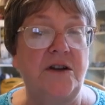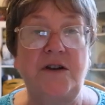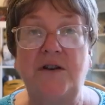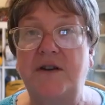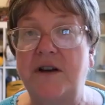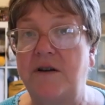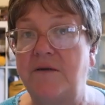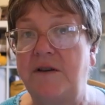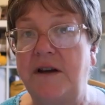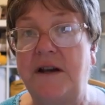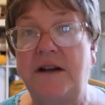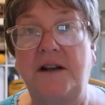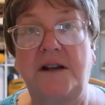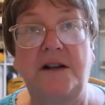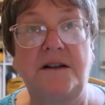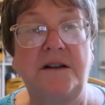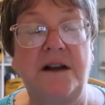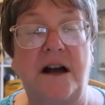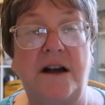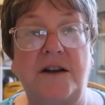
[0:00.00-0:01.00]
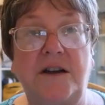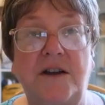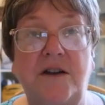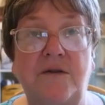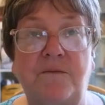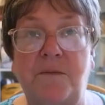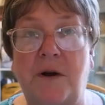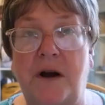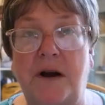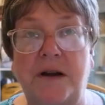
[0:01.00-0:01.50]
You don't need a, a
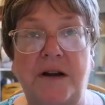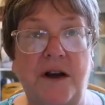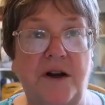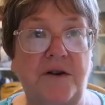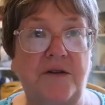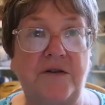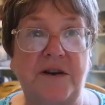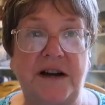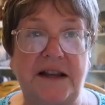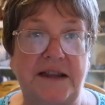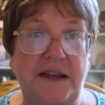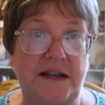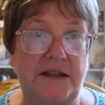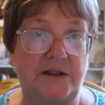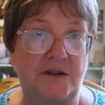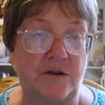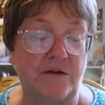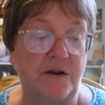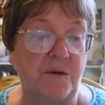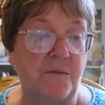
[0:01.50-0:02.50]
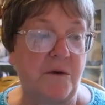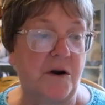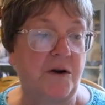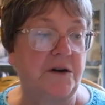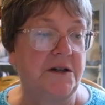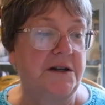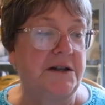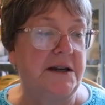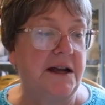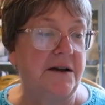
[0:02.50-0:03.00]
coupon code or anything. It's already
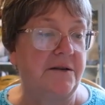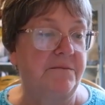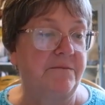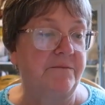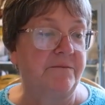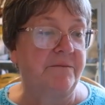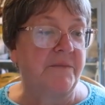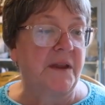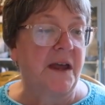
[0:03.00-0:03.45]
marked down.